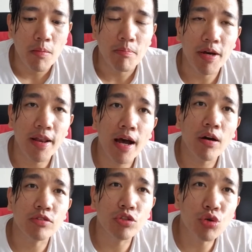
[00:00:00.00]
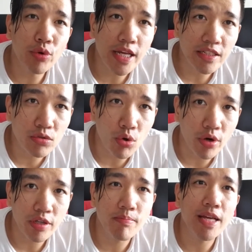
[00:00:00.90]
But now to create
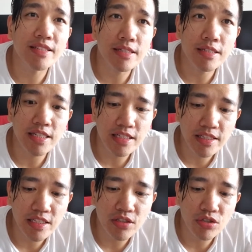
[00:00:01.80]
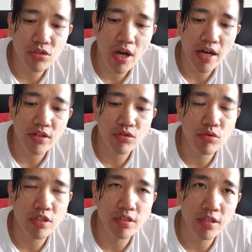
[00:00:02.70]
torque, basically he teaches you how to
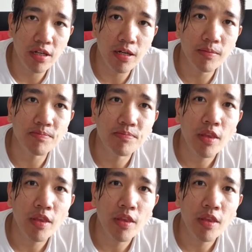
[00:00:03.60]
do it um,